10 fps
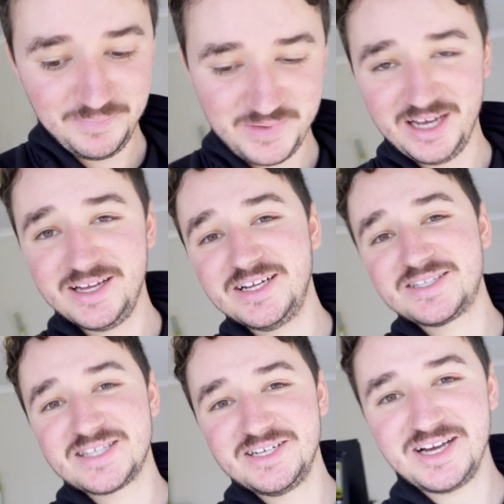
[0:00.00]
yeah,
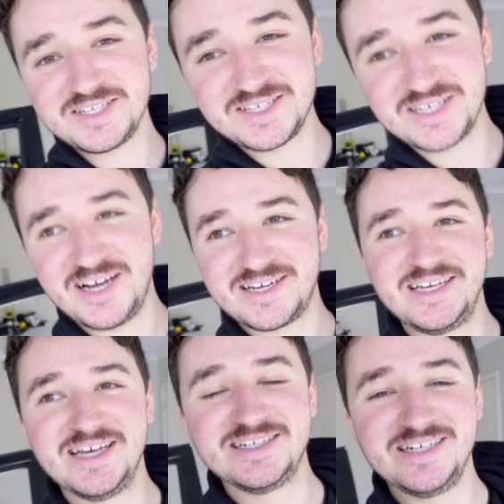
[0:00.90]
it's the nicest that I can
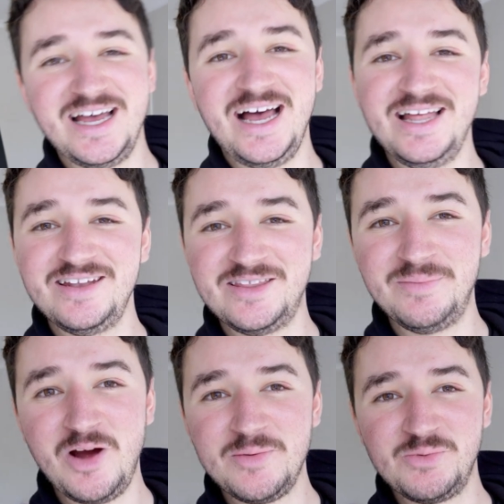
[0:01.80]
get it at the
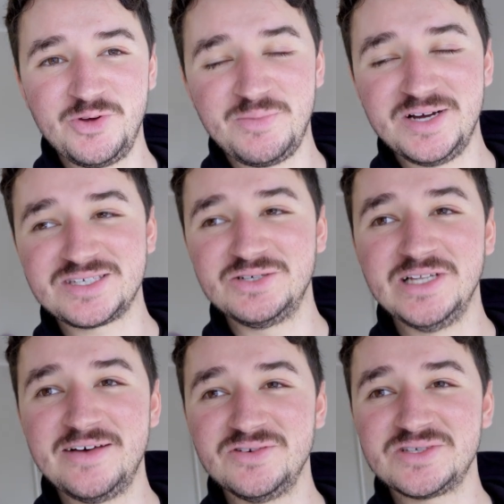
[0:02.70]
moment with my skill level,